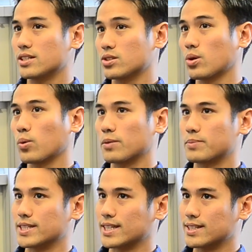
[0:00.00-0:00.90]
is not well
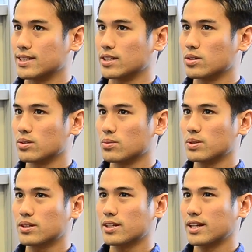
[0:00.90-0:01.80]
presented.
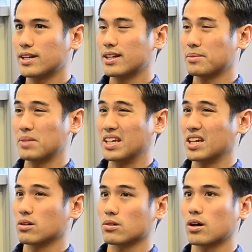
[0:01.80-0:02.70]
We could end up
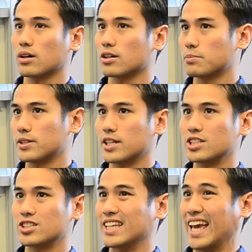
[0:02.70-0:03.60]
making wrong and
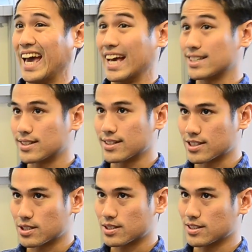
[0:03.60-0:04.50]
potentially
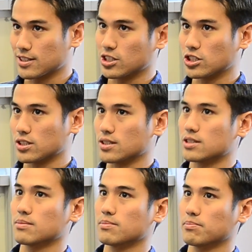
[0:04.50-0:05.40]
hazardous
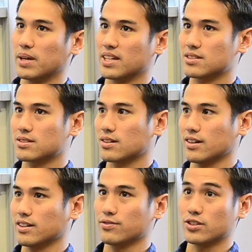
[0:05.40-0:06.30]
decisions based
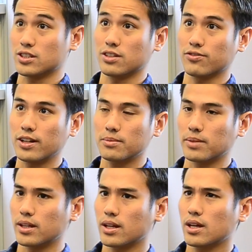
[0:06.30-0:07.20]
on future
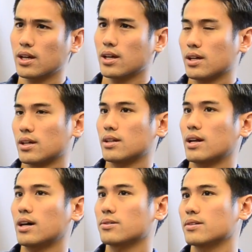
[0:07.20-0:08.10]
development.
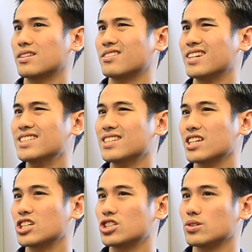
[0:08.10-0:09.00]
Now, the
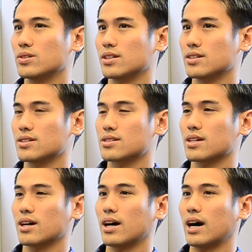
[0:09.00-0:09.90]
raising issue
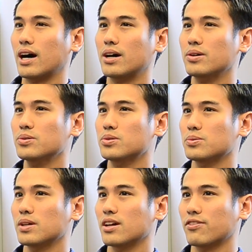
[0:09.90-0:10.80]
is how do
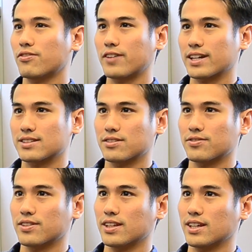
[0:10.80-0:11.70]
we
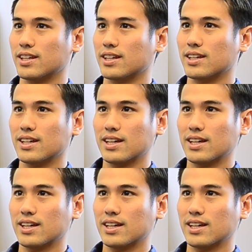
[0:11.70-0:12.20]
effectively